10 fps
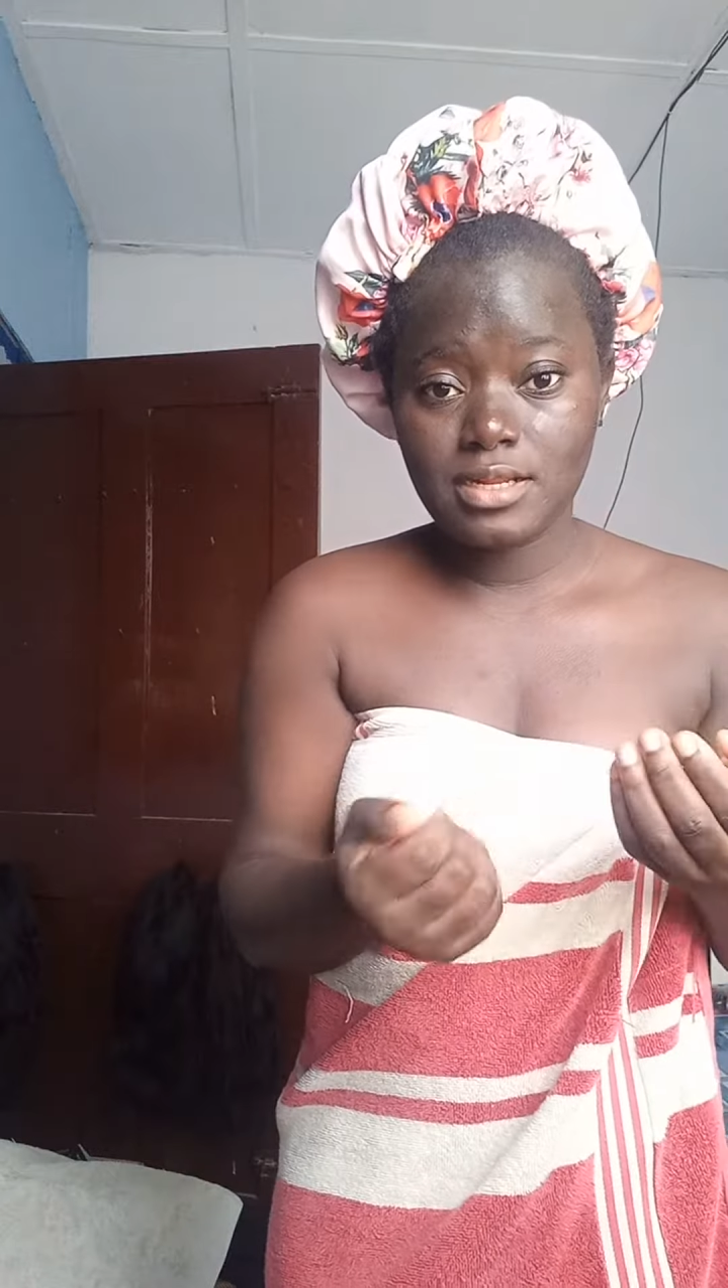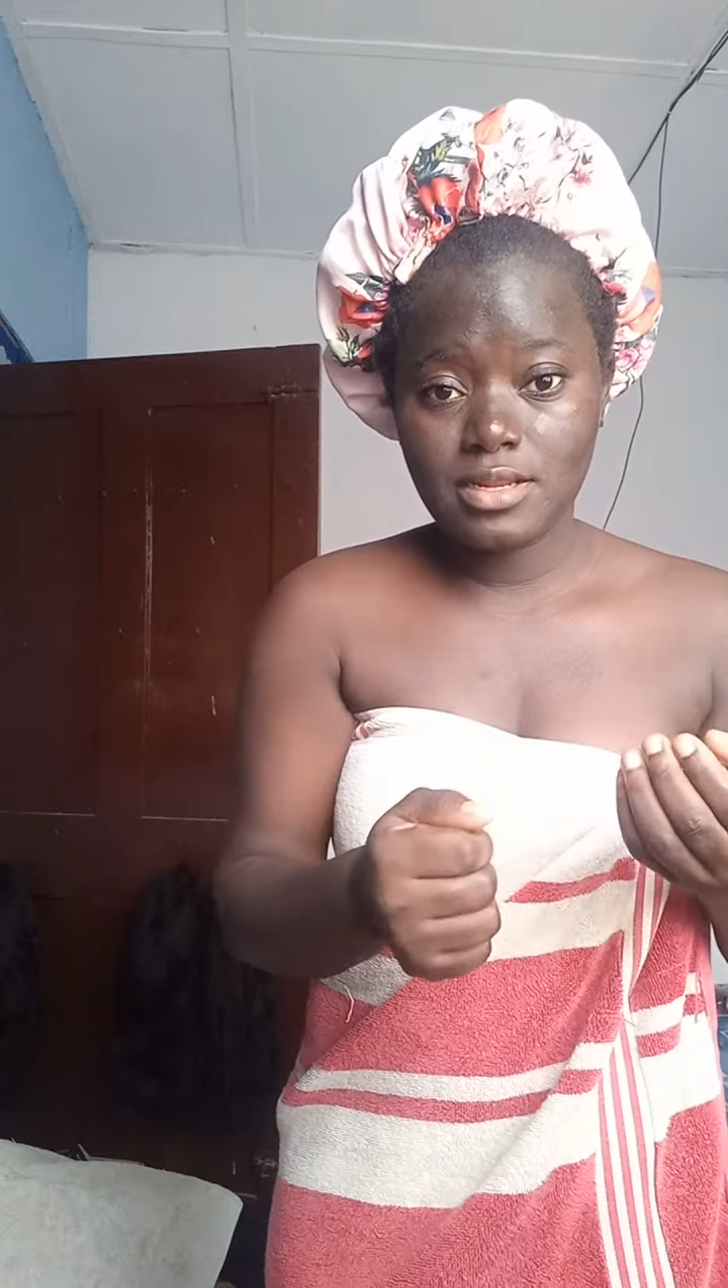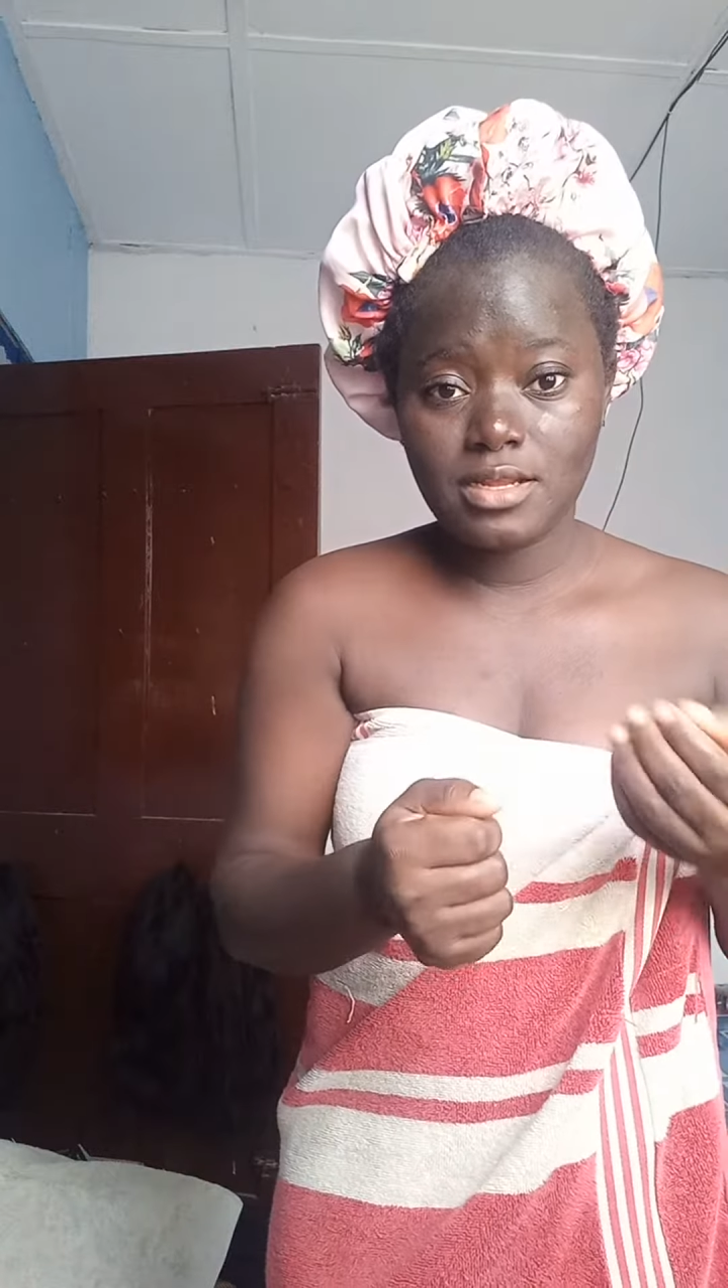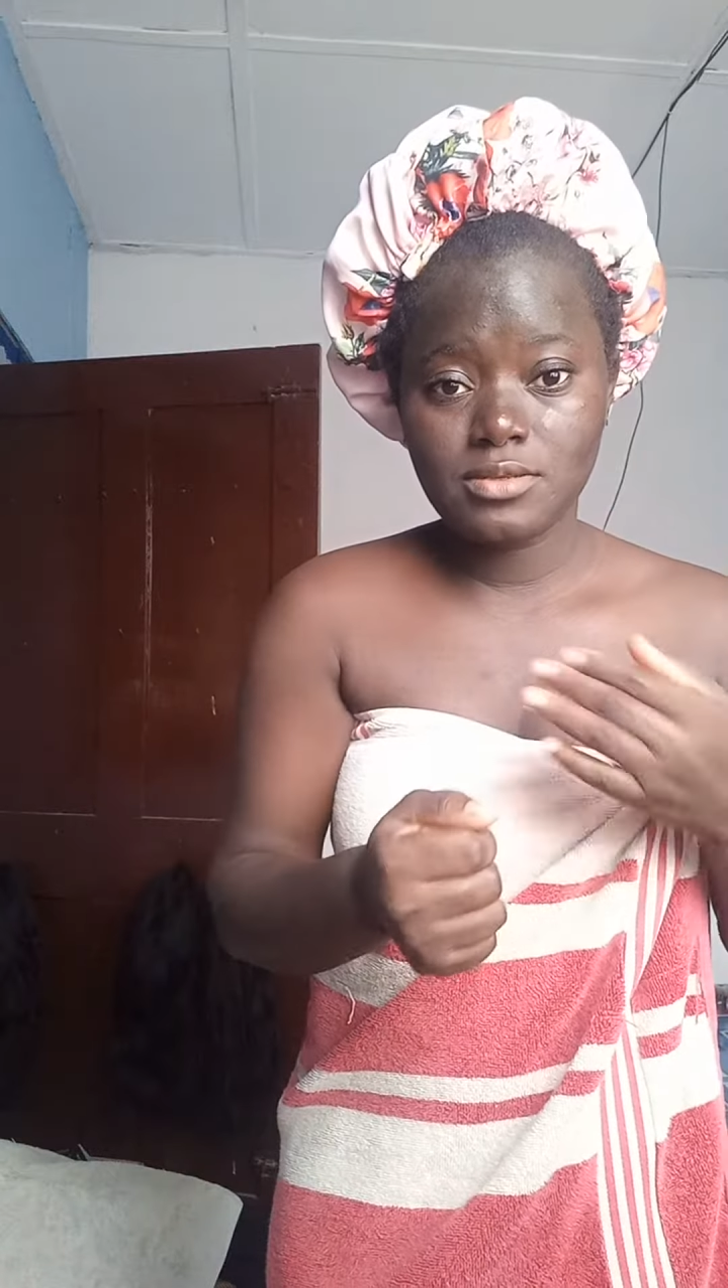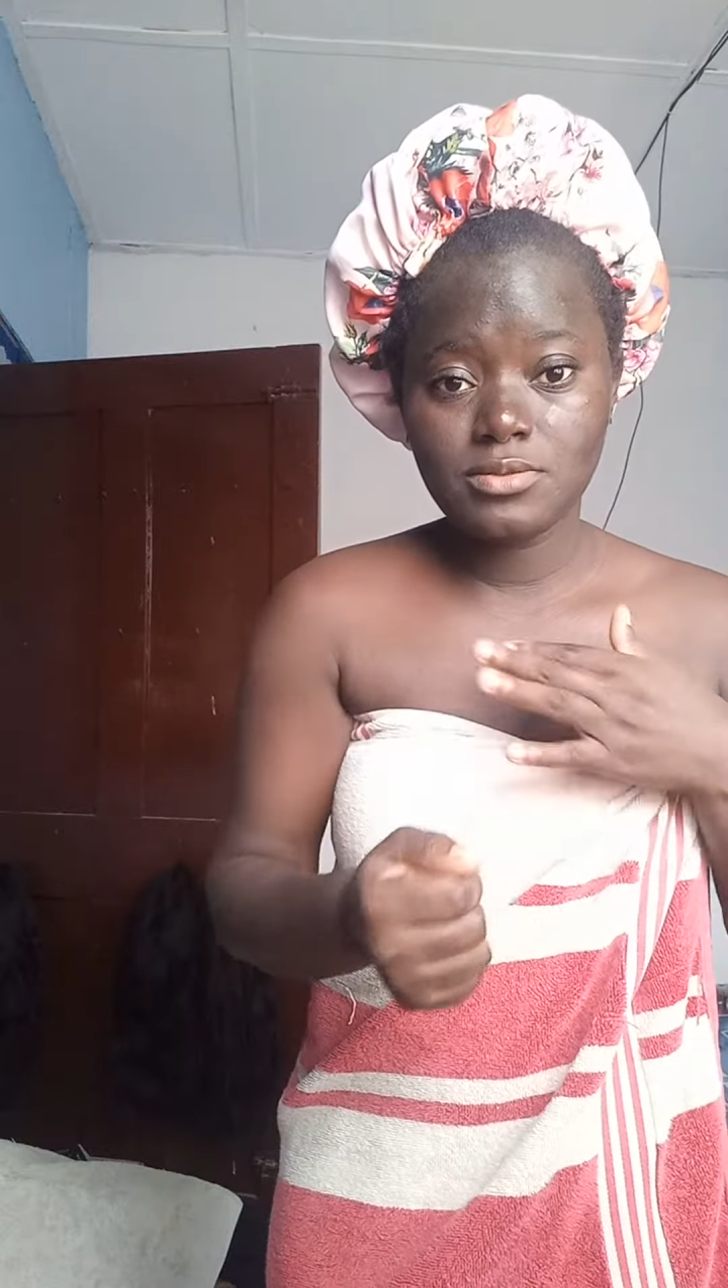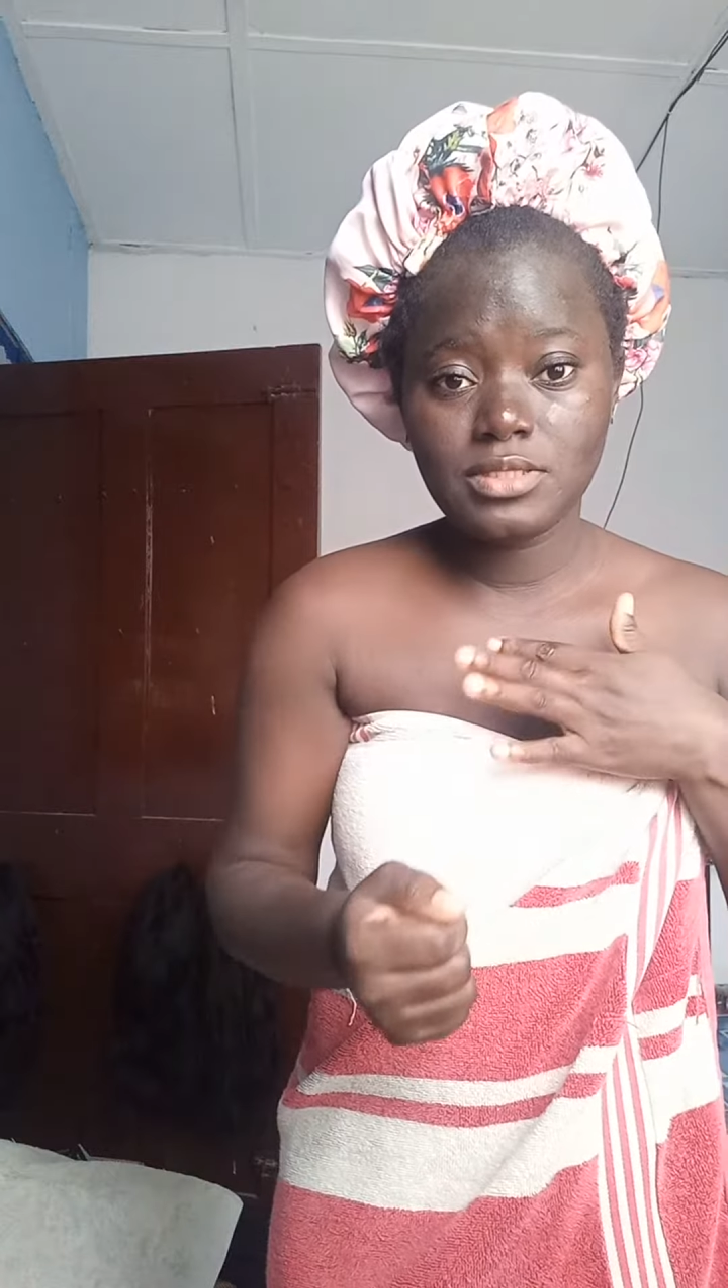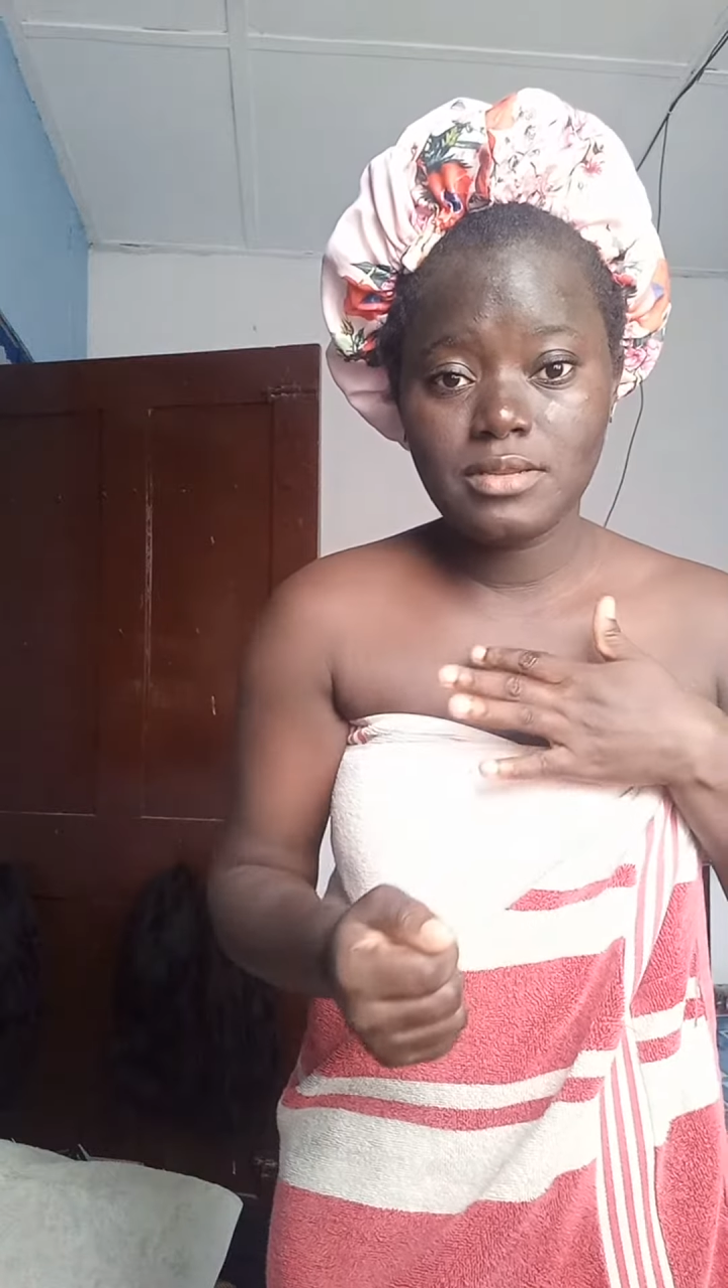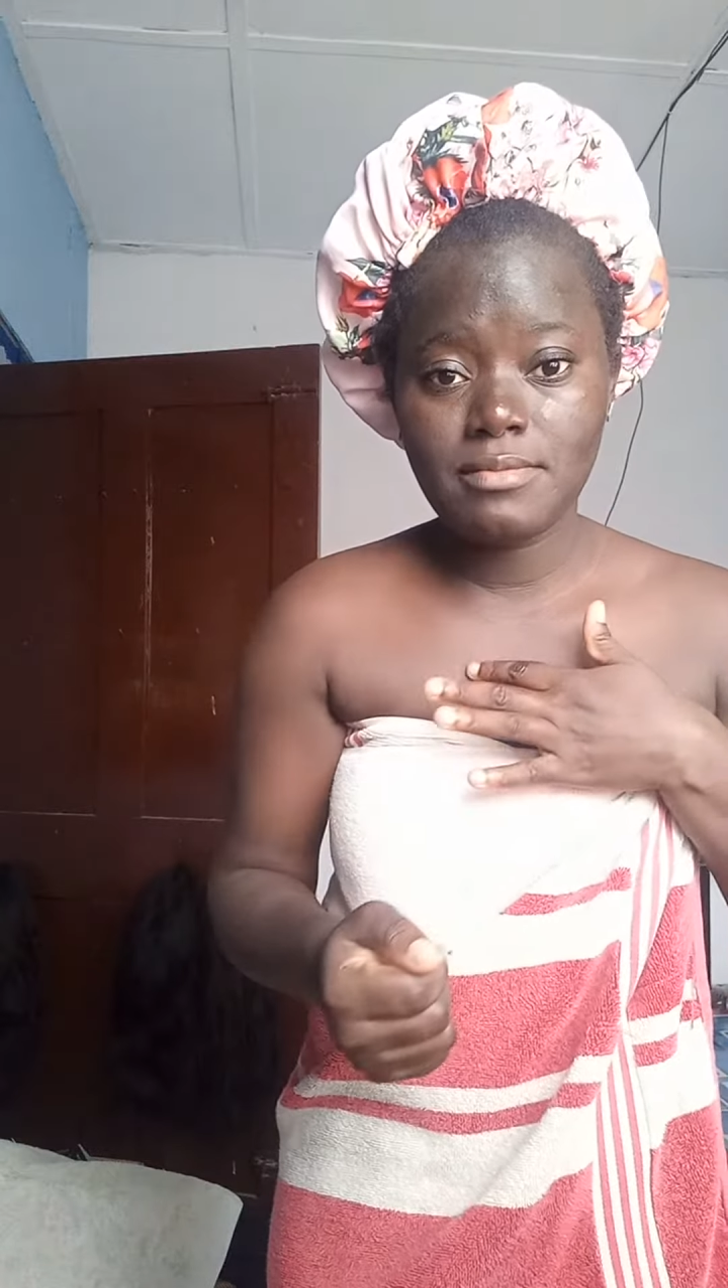knuckles and